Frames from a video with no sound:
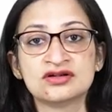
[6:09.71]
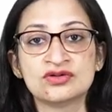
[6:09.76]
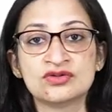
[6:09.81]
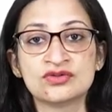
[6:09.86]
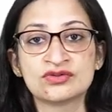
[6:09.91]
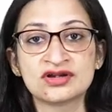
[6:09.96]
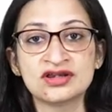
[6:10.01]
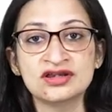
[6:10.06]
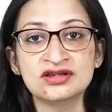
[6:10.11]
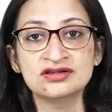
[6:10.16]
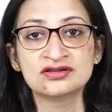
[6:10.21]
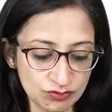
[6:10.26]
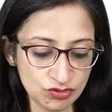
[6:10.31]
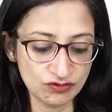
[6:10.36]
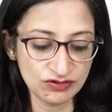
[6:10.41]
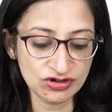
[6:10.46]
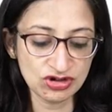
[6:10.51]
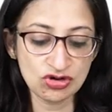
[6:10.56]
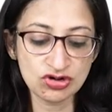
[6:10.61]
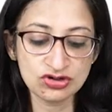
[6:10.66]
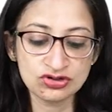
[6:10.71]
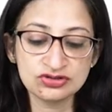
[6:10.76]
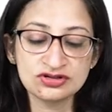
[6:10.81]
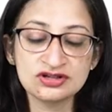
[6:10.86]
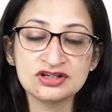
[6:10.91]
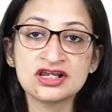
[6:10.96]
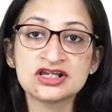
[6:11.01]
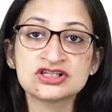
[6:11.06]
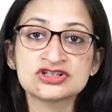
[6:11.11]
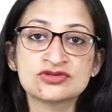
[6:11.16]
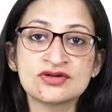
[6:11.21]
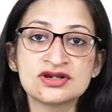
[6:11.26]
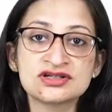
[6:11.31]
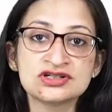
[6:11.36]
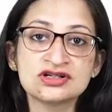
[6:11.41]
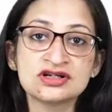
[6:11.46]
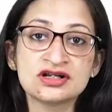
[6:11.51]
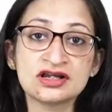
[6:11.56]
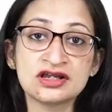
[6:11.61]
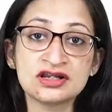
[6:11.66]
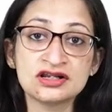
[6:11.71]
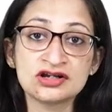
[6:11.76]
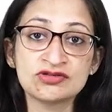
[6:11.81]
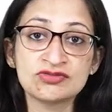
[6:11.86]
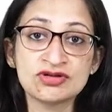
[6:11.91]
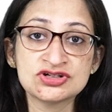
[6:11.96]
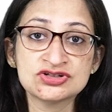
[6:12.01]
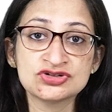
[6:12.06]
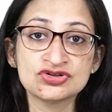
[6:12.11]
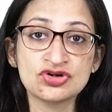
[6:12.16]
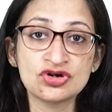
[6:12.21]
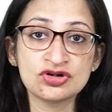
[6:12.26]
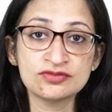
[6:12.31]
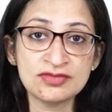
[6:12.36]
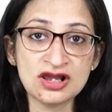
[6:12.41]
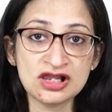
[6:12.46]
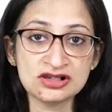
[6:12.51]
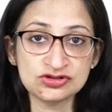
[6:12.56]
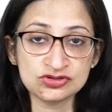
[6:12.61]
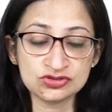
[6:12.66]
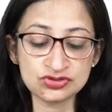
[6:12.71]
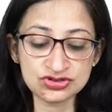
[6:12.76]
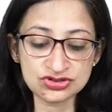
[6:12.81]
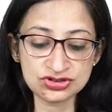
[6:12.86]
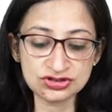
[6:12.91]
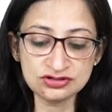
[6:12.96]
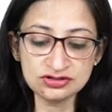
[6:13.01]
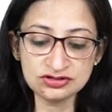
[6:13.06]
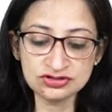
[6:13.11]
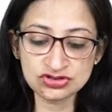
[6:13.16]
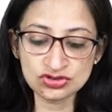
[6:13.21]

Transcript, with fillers: Okay, moving on to the next question, again a question on malnutrition.